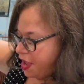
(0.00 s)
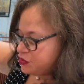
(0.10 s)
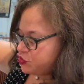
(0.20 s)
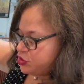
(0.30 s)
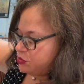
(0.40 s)

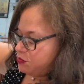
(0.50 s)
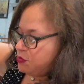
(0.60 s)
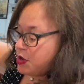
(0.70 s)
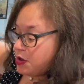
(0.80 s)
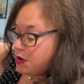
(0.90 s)
to
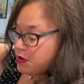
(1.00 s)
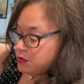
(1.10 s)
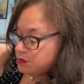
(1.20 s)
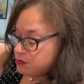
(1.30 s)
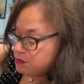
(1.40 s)

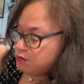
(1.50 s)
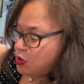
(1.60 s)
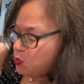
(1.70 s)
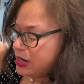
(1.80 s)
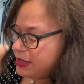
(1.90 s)
a
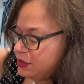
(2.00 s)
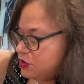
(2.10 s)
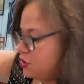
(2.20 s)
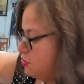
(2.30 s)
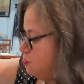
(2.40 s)
while
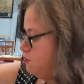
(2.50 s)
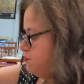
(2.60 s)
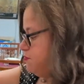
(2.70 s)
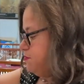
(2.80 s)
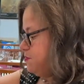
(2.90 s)
ago.
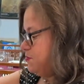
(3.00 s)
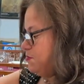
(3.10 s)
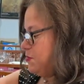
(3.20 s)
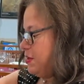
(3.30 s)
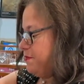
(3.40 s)

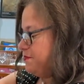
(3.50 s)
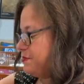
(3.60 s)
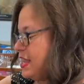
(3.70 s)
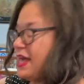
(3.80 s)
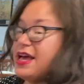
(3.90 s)
Well,
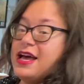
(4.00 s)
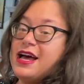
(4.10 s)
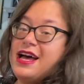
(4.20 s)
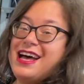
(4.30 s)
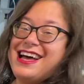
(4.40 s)

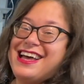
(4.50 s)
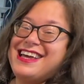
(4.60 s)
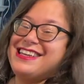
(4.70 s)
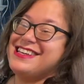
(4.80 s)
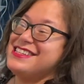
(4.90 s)

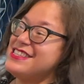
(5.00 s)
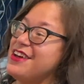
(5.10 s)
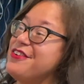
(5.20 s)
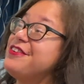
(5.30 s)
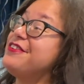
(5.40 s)
it is
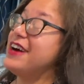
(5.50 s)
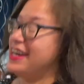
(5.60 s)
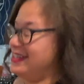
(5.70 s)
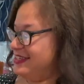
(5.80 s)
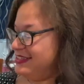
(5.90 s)

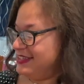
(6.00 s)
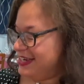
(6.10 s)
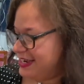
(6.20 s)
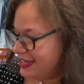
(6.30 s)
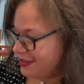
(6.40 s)

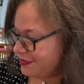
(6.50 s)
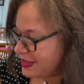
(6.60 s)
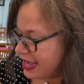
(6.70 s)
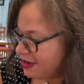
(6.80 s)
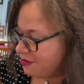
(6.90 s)
finally
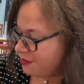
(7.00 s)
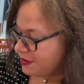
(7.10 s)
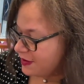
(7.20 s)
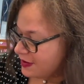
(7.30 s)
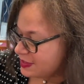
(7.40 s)
now
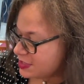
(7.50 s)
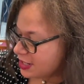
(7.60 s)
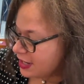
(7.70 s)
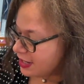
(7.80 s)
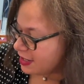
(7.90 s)

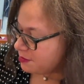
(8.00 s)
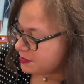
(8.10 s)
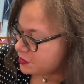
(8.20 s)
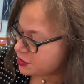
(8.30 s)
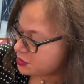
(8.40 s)
time
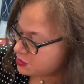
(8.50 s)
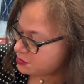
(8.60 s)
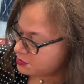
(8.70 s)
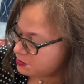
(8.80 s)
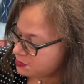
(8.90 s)

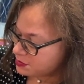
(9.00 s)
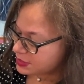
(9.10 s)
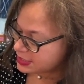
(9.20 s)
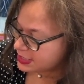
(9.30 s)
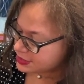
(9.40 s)
to
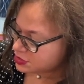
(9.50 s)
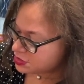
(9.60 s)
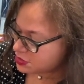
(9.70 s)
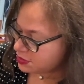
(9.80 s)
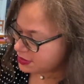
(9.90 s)
get
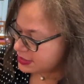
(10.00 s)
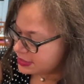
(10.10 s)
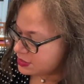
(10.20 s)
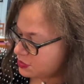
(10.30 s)
started